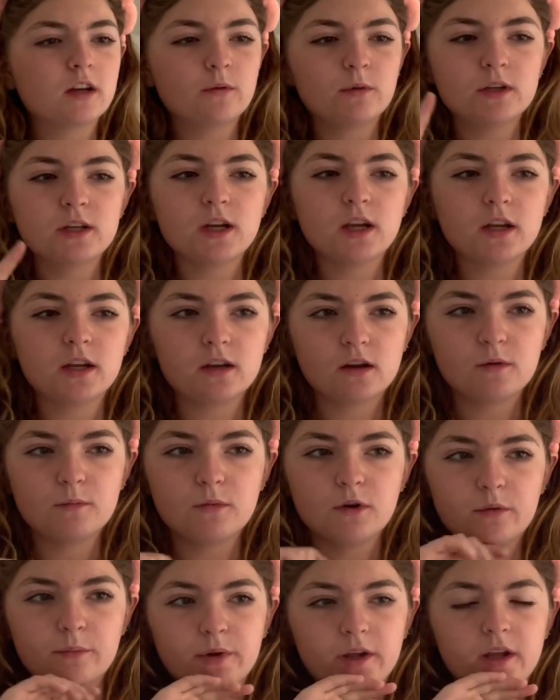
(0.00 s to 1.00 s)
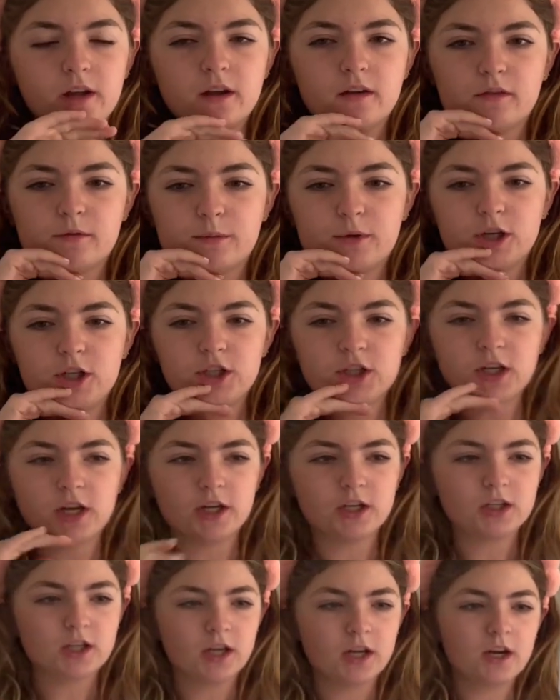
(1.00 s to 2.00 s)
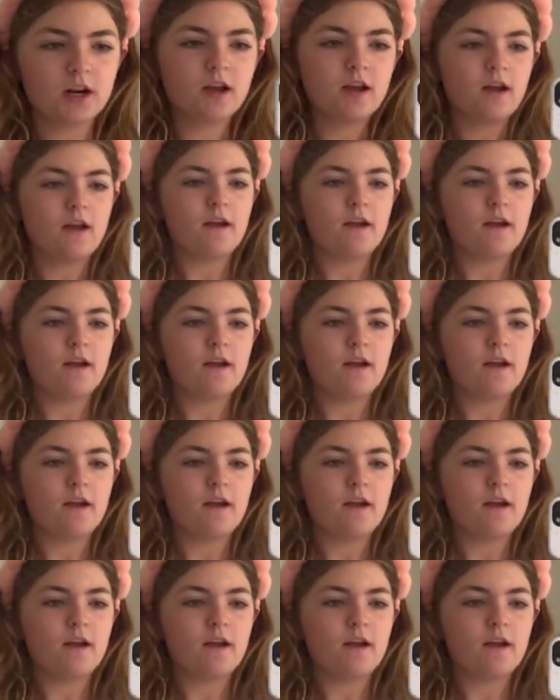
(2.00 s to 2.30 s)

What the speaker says: we take a moment of appreciation